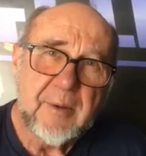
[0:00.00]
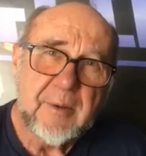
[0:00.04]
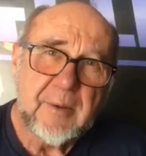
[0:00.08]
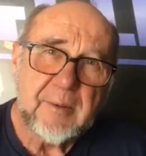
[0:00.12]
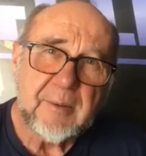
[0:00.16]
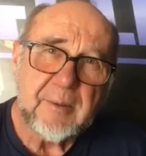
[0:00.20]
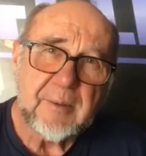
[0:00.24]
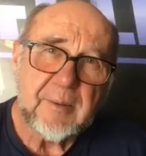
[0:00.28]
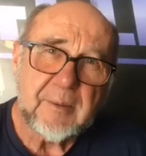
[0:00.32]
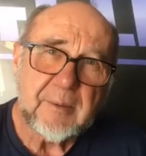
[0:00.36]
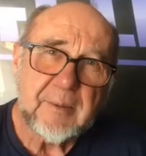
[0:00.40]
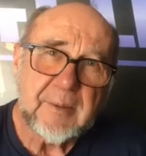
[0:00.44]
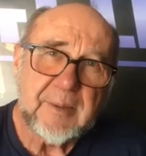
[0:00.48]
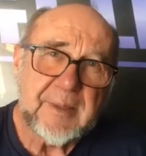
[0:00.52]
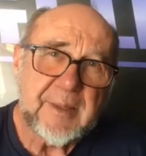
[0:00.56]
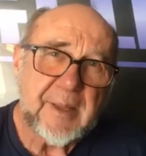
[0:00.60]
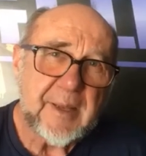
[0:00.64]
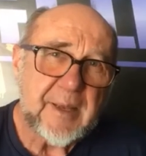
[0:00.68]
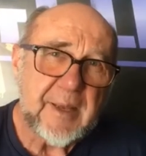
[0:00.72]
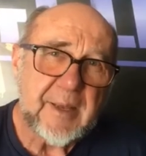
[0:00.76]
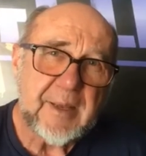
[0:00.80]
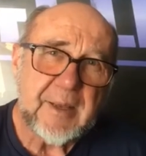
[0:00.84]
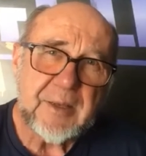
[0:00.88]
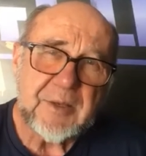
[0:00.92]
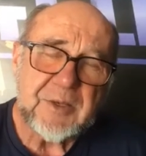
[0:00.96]

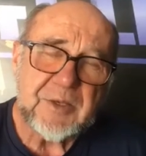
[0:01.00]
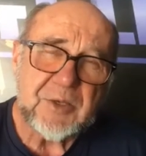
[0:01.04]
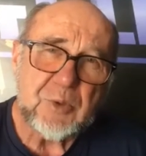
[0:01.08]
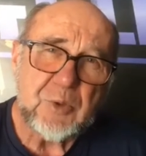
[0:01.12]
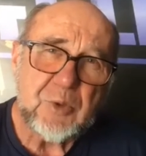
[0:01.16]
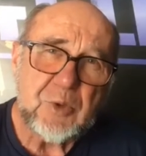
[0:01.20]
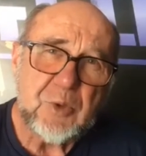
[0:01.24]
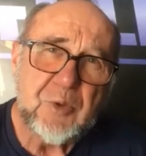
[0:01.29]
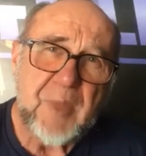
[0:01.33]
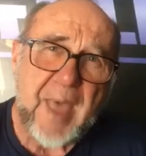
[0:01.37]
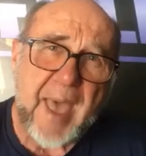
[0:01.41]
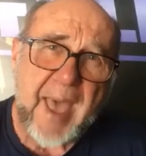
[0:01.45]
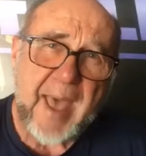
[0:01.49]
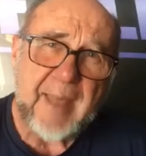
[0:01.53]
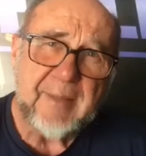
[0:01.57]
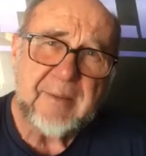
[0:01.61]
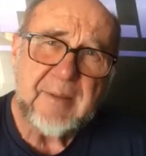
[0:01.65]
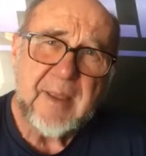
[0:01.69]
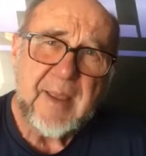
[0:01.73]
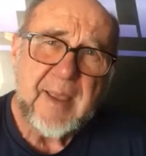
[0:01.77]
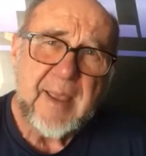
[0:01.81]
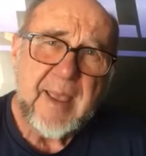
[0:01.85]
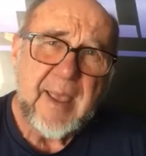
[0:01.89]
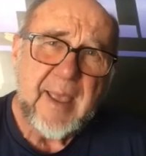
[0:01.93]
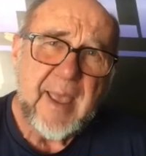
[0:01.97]
And so do that.
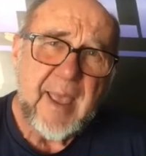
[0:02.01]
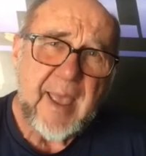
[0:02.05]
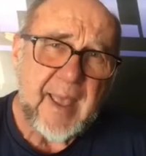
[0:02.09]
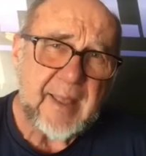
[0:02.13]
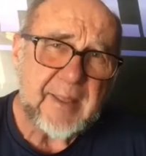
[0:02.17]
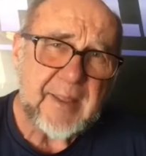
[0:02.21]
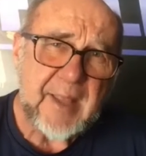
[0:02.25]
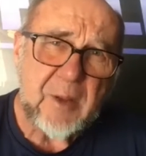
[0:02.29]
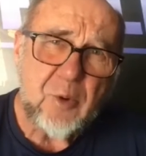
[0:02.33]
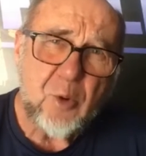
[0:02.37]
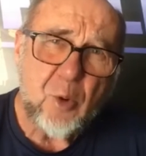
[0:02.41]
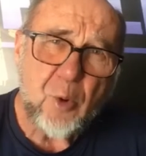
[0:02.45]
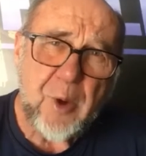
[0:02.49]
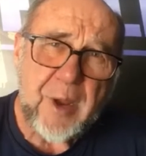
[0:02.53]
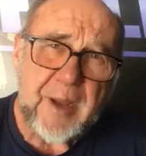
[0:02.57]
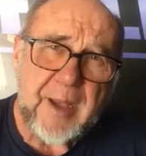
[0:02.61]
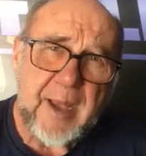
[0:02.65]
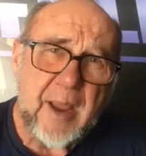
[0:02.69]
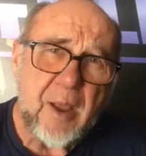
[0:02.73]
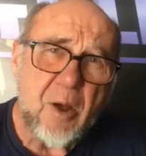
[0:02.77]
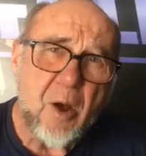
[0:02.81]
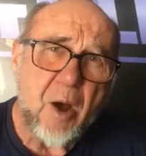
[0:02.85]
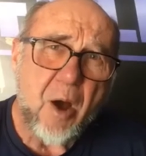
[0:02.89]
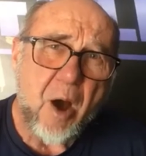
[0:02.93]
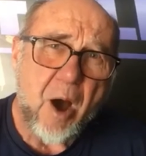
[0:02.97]
And then
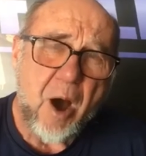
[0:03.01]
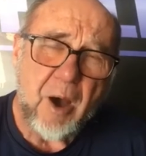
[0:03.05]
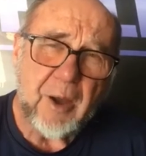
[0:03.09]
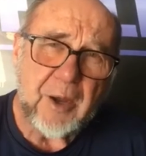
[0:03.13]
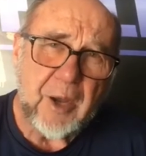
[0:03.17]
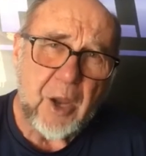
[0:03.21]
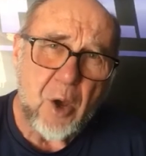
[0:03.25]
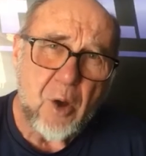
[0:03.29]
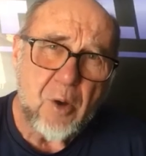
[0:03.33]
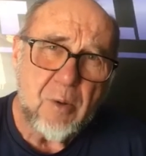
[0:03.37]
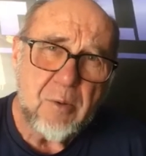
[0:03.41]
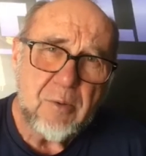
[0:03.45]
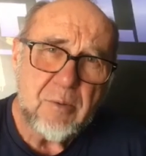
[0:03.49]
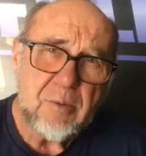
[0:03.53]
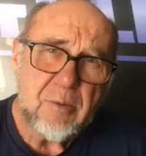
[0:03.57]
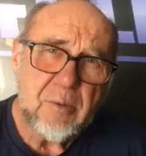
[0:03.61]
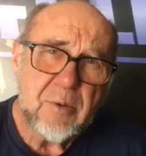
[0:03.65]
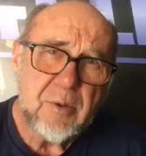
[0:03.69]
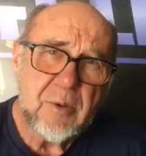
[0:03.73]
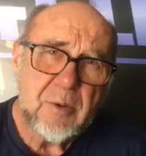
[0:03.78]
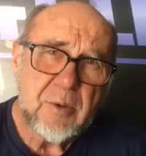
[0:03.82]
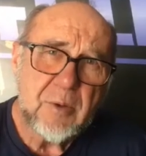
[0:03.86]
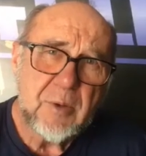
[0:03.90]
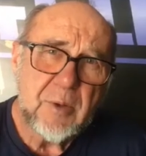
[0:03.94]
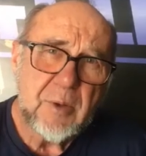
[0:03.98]
creating audio,
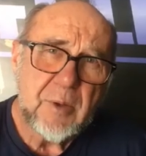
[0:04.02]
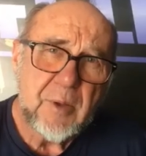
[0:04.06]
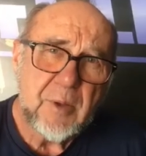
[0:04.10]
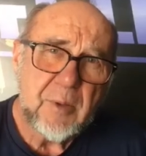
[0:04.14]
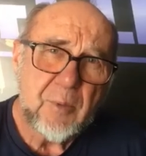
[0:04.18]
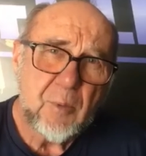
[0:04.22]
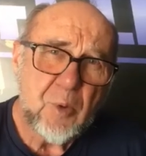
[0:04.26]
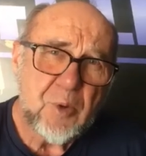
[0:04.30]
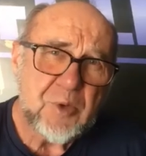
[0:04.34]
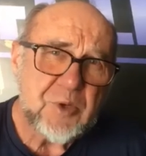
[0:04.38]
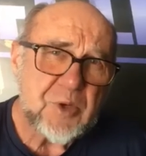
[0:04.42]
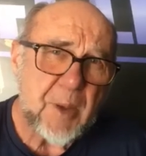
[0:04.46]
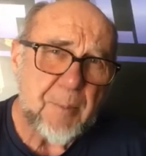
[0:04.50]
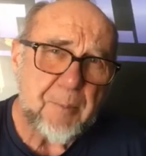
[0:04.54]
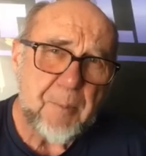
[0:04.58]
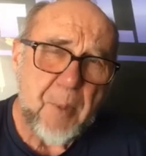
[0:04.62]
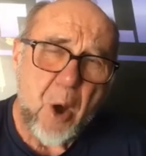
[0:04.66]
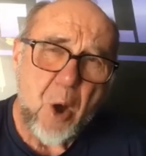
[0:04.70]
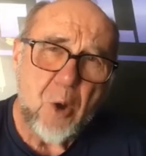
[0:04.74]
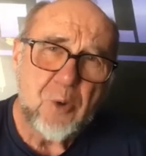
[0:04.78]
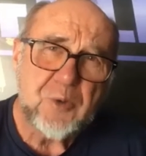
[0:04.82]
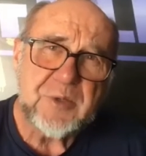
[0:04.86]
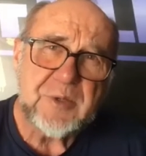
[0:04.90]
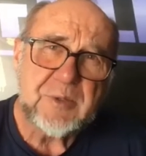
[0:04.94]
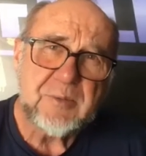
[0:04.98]
which I
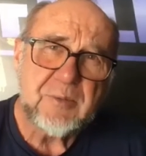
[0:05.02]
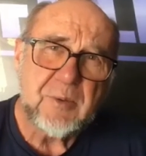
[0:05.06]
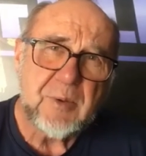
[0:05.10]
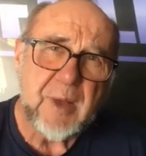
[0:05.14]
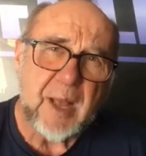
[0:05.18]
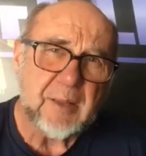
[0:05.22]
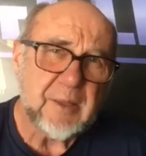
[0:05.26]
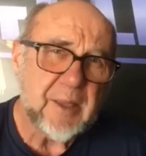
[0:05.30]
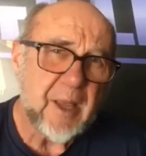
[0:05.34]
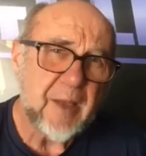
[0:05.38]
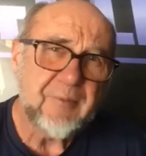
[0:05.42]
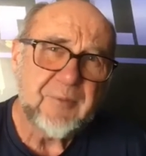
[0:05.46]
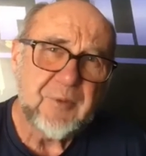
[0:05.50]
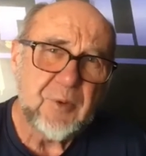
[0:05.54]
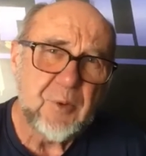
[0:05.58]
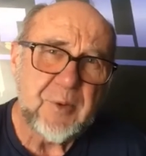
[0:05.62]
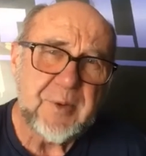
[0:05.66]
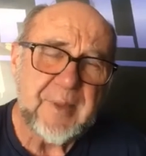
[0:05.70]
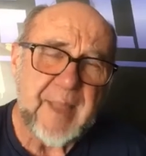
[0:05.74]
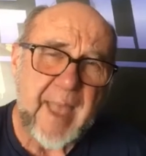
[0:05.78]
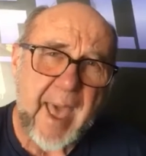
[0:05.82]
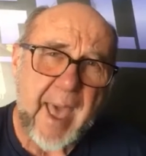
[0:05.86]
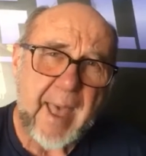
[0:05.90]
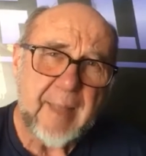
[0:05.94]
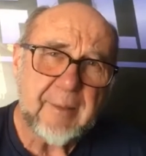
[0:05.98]
post. I love doing
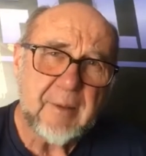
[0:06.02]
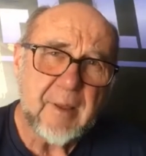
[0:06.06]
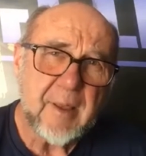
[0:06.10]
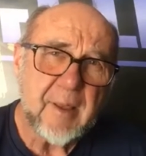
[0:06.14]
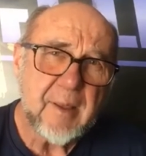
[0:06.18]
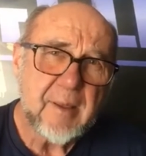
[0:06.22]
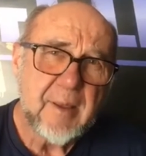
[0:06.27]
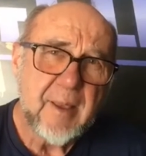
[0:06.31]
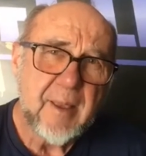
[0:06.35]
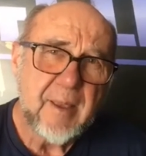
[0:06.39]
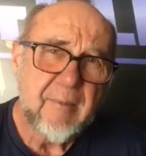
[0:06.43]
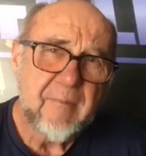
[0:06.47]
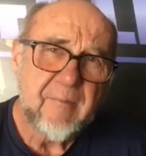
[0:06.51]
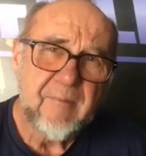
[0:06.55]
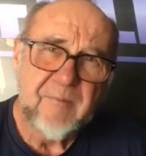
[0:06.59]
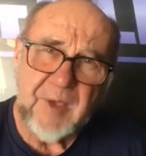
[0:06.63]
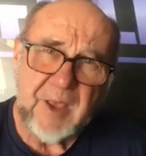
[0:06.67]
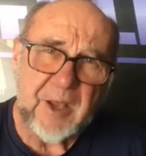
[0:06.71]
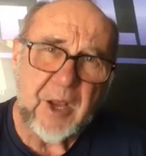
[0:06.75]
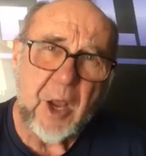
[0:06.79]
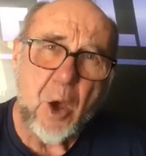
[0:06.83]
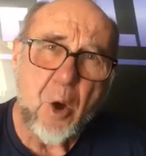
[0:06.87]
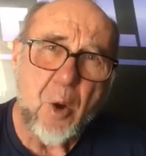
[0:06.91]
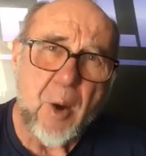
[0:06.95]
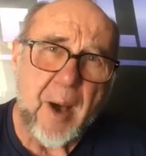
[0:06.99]
that.
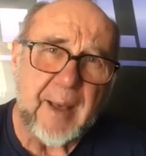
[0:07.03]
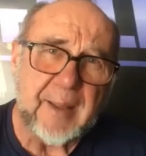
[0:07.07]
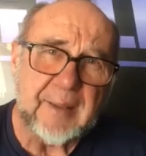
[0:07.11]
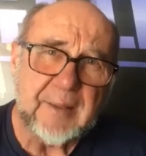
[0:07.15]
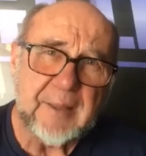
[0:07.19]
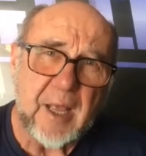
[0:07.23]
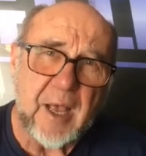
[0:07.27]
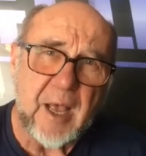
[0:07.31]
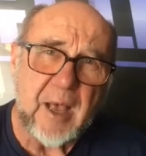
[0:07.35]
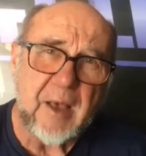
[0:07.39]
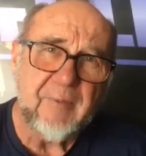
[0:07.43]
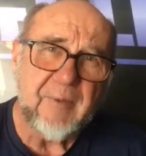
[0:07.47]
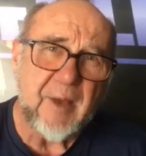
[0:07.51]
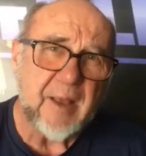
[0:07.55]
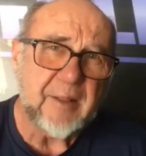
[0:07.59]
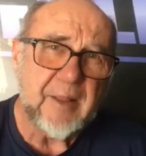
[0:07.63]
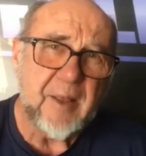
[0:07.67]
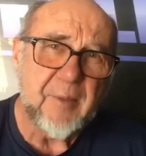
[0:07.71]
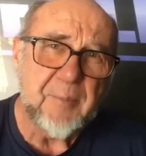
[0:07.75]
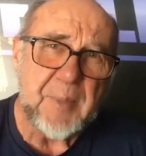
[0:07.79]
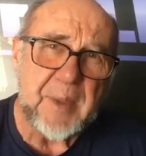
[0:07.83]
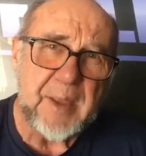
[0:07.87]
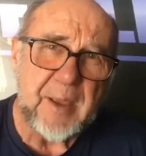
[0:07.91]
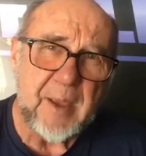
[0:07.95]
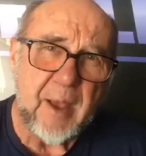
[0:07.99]
Video, I love
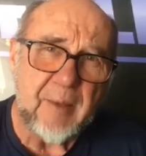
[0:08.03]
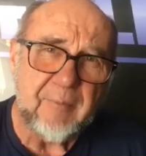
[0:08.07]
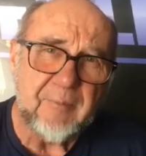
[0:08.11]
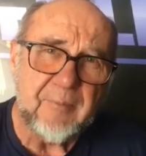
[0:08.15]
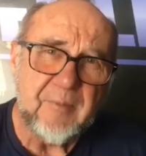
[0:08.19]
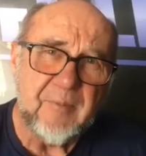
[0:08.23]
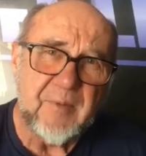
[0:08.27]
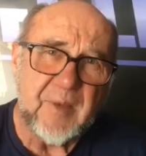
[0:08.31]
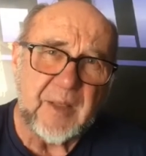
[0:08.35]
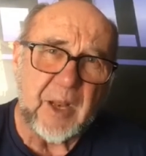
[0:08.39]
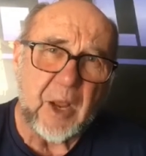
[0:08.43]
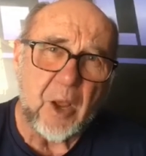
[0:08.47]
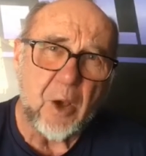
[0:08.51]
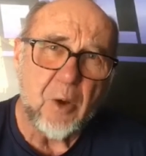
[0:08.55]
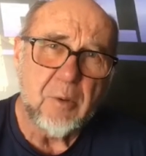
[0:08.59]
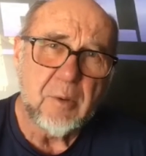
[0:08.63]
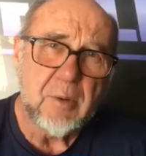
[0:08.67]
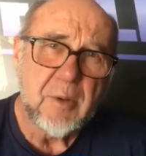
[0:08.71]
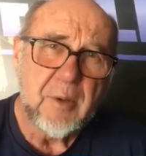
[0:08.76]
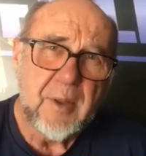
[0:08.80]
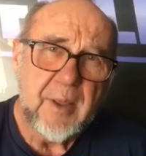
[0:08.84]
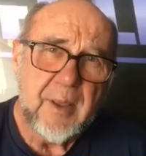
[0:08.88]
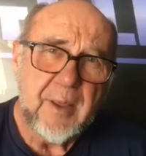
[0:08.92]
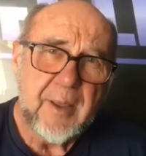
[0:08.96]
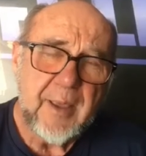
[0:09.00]
being on video.
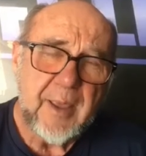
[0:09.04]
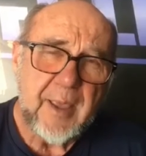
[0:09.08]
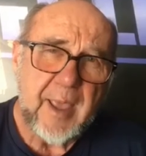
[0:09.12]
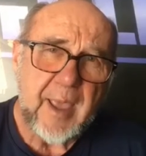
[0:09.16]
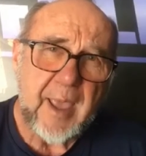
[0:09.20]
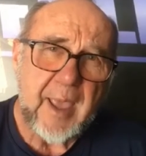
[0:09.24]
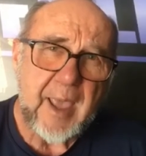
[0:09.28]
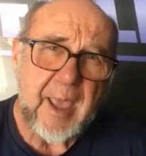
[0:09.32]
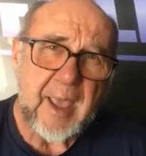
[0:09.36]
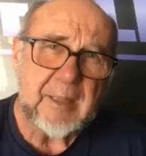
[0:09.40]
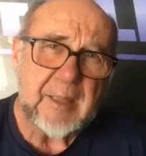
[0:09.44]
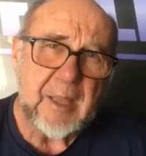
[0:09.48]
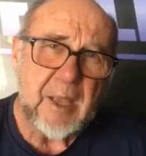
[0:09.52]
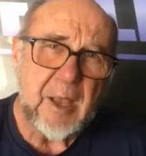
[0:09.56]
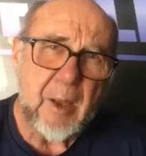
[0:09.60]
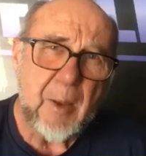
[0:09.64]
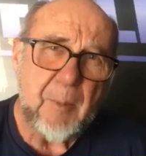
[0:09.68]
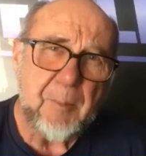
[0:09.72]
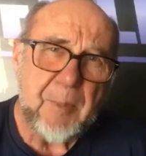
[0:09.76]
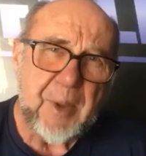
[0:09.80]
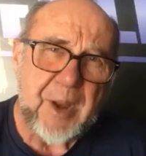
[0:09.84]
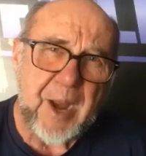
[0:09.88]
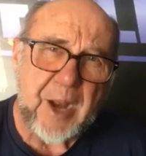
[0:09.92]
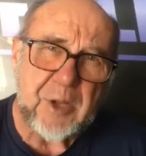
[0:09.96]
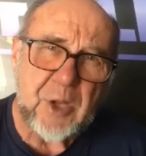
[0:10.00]
And
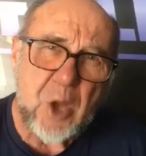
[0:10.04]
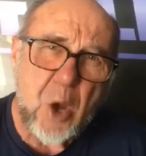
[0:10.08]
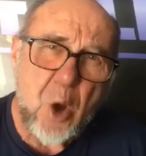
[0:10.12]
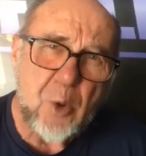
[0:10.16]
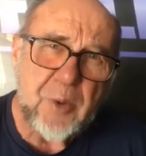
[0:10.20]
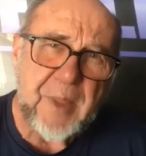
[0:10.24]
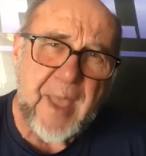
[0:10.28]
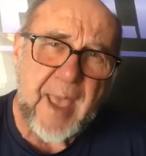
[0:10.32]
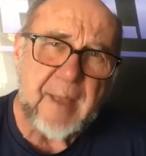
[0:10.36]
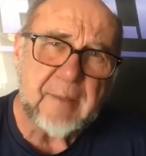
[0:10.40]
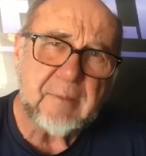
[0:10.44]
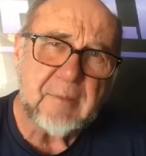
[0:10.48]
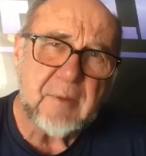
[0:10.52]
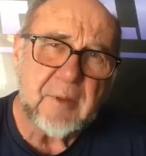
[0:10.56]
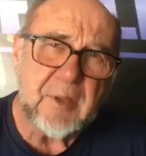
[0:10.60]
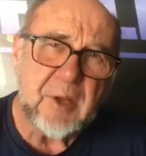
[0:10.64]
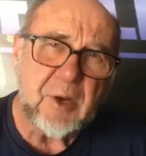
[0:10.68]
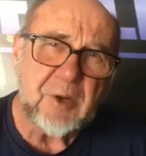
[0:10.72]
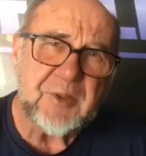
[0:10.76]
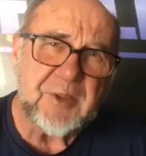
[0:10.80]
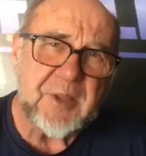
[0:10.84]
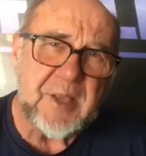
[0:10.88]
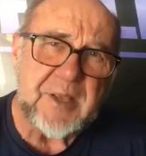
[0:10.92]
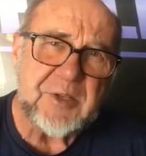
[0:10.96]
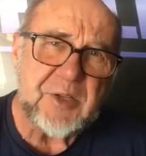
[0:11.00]
but I know that there are
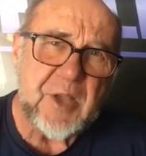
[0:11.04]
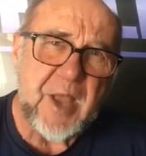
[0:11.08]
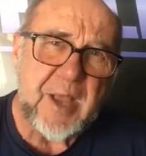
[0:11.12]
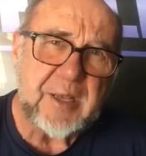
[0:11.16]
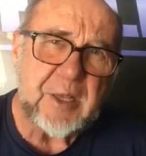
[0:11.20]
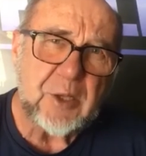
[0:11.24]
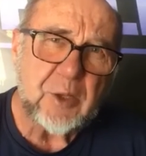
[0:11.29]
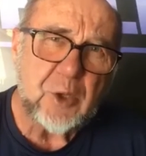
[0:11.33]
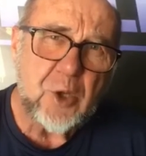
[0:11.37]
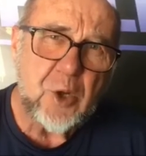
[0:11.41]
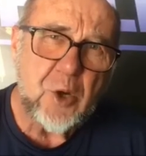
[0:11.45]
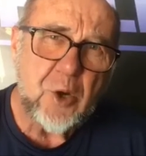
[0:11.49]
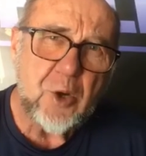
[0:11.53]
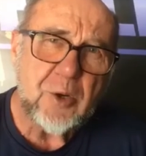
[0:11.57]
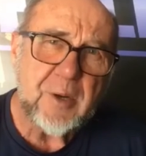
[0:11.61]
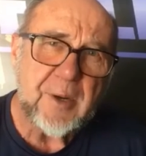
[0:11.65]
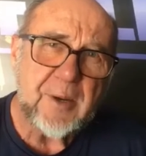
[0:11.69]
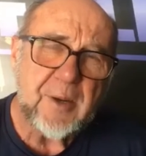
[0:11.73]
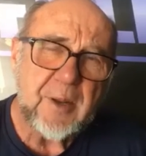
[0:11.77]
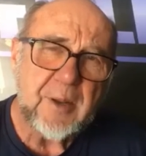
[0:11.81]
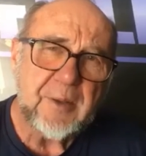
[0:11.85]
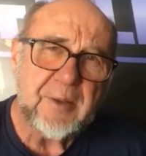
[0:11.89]
things that I can learn.